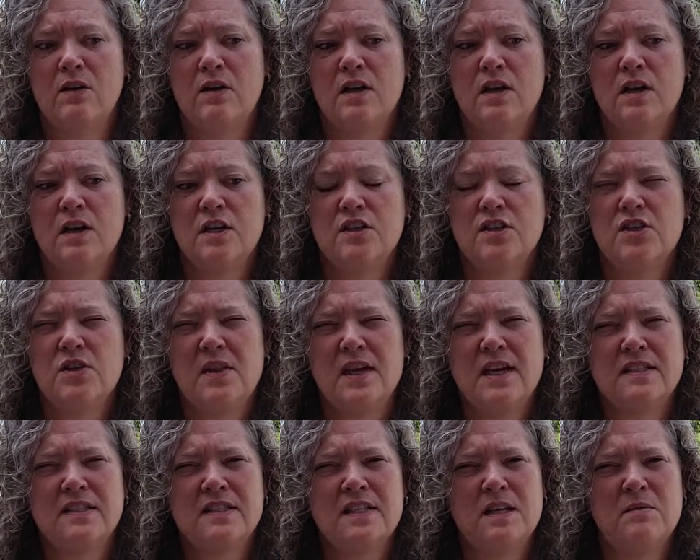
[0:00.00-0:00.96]
So
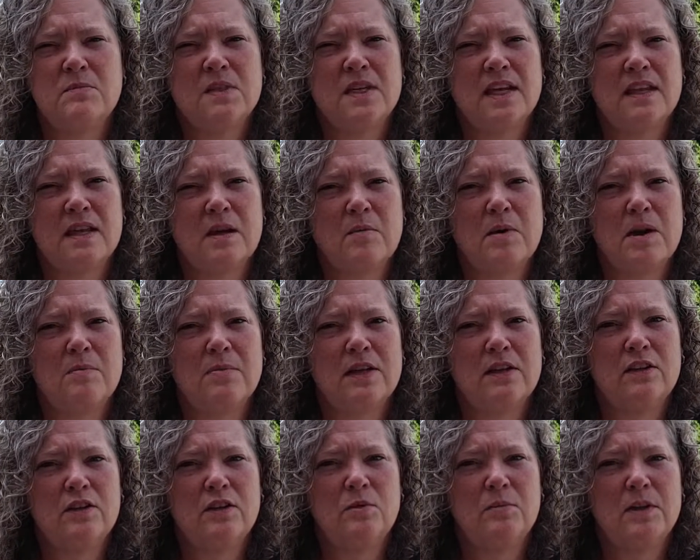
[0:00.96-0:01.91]
that seems like that might be
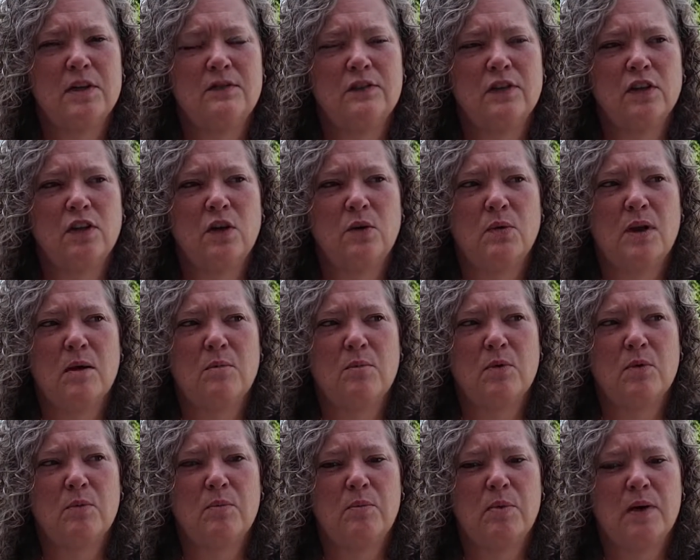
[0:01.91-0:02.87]
a little bit of a low
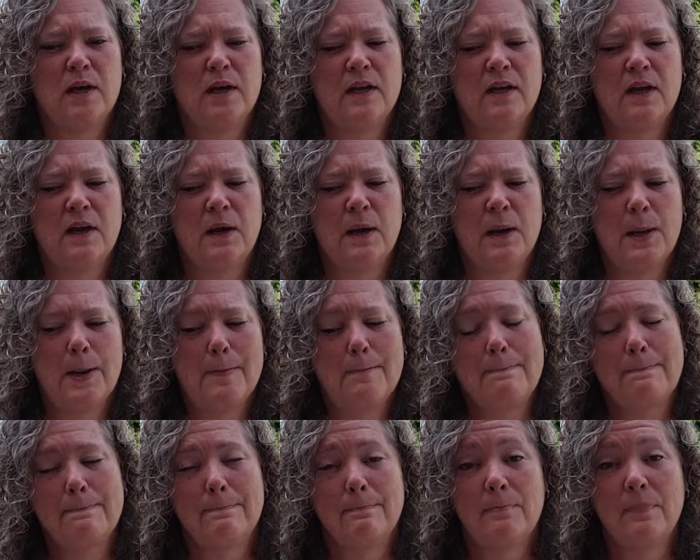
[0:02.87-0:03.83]
number, but
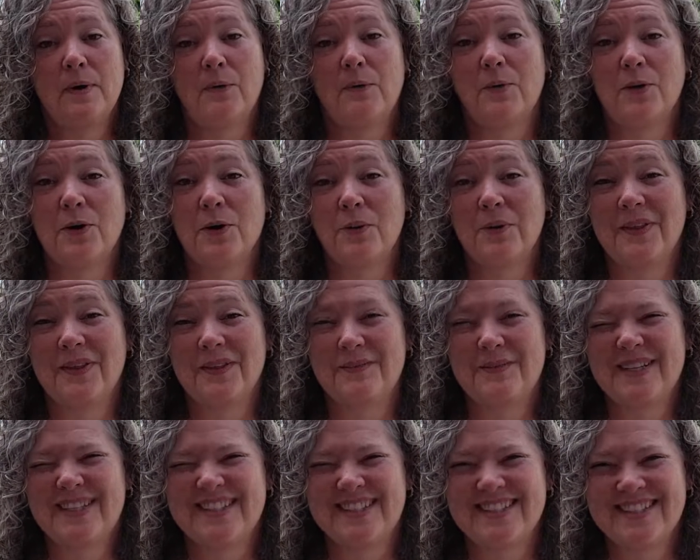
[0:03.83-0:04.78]
we'll go with it
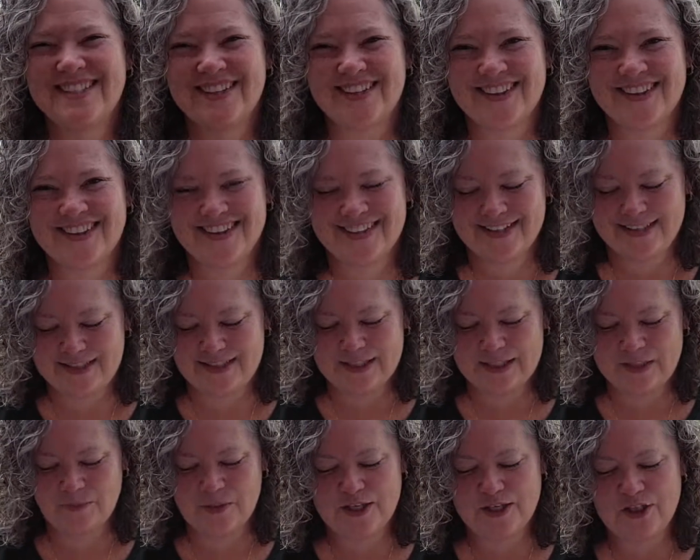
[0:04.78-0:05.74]
because it's on the
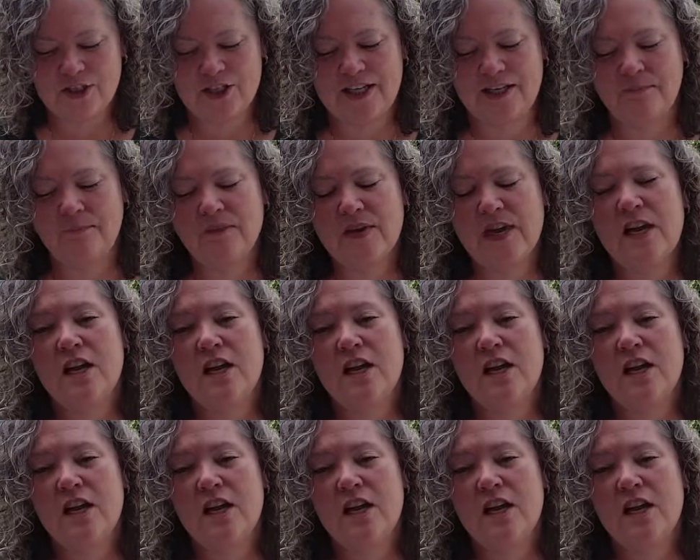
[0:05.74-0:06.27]
spreadsheet.